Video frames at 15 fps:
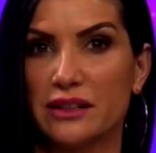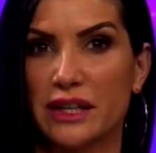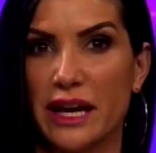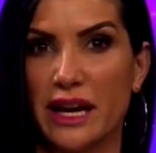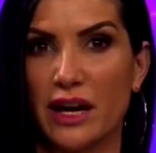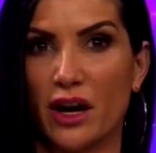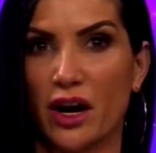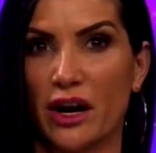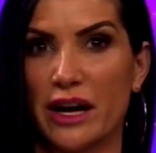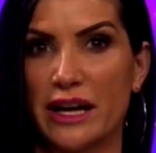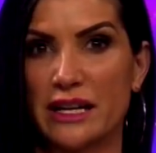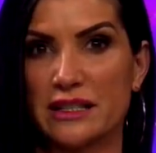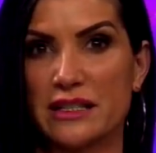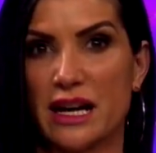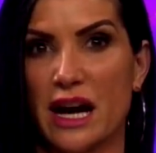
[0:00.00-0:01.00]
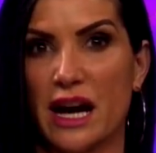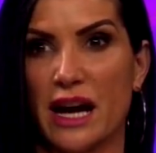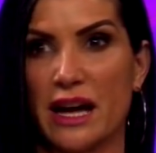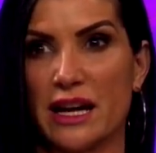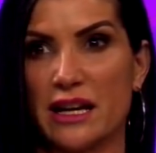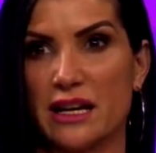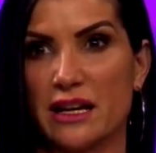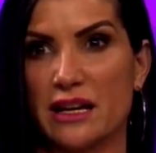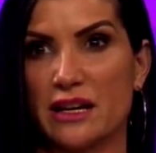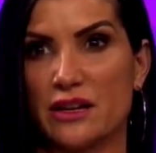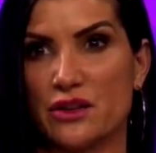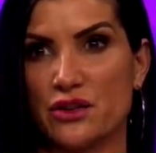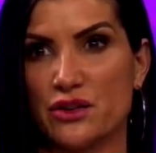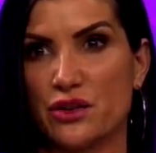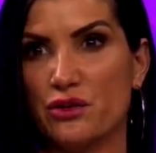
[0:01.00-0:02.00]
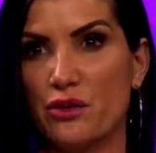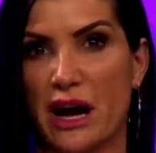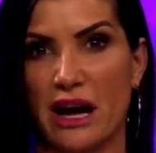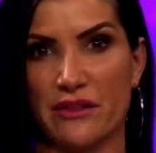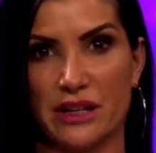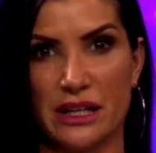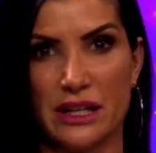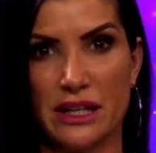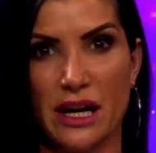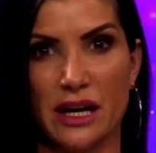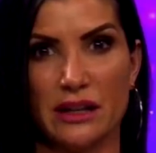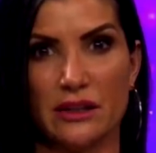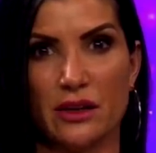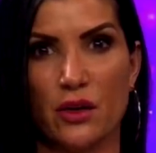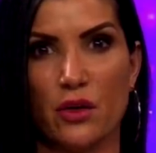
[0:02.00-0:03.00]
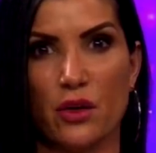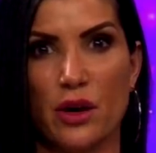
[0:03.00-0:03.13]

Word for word: They are anti you having a gun